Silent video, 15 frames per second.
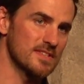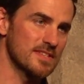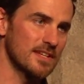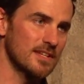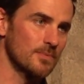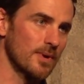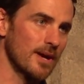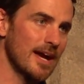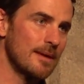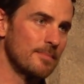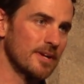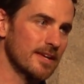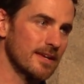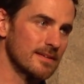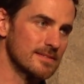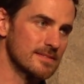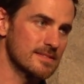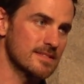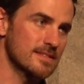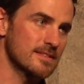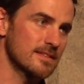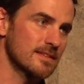the scene where Emma
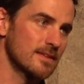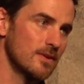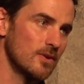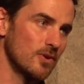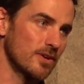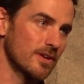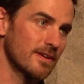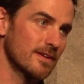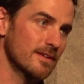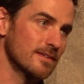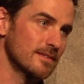kills Hook.